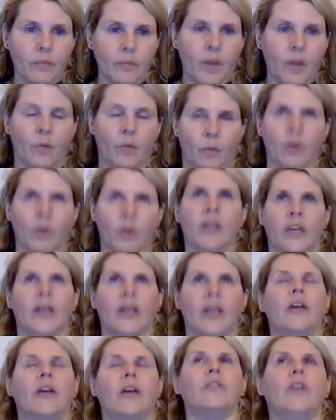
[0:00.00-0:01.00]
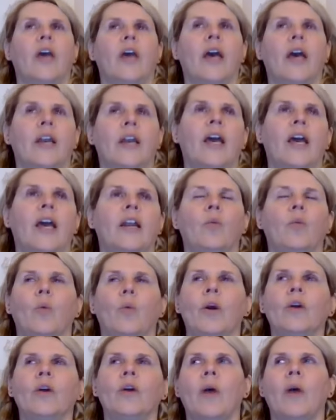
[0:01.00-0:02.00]
It really is. And in a
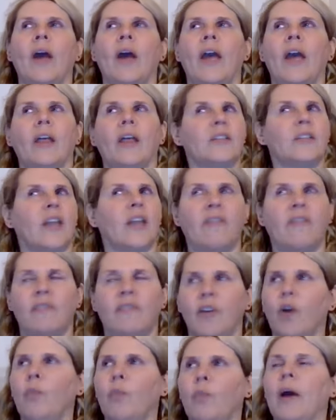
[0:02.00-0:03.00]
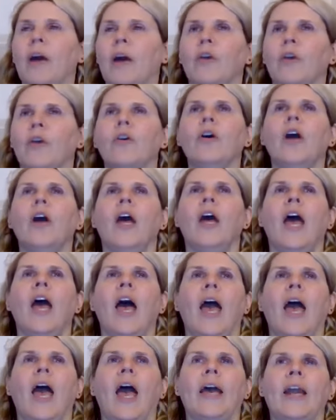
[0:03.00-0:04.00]
weird way, like I said, I feel better.
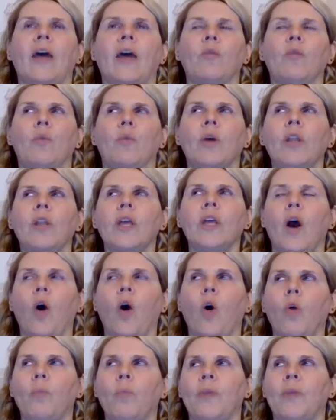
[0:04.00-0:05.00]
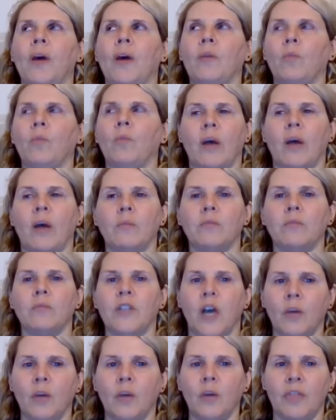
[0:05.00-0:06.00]
And I really hope that when I'm
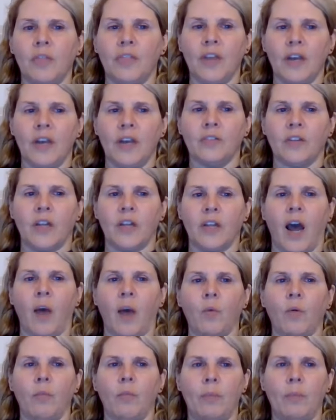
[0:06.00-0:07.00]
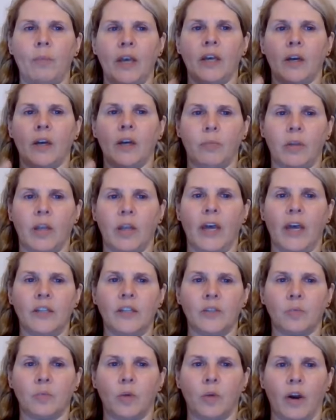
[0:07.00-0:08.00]
done with this, that I will be in a
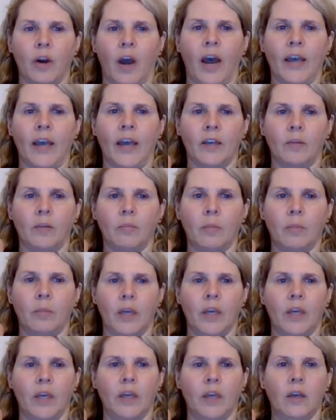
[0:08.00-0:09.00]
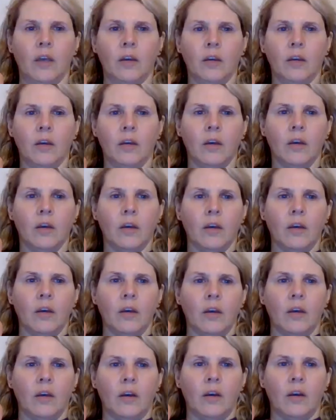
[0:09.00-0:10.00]
place where I can be
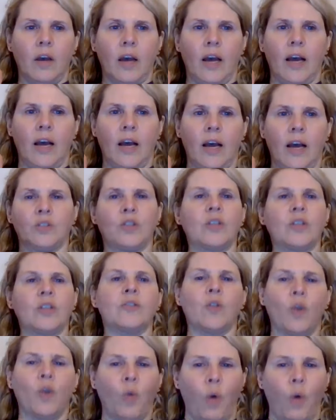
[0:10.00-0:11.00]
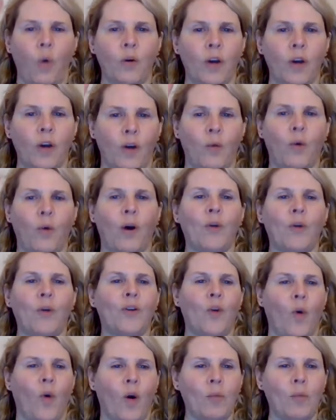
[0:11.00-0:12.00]
just quote unquote
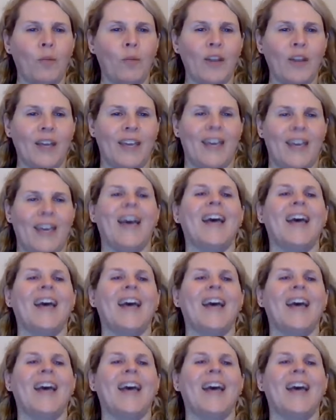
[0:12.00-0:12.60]
normal again.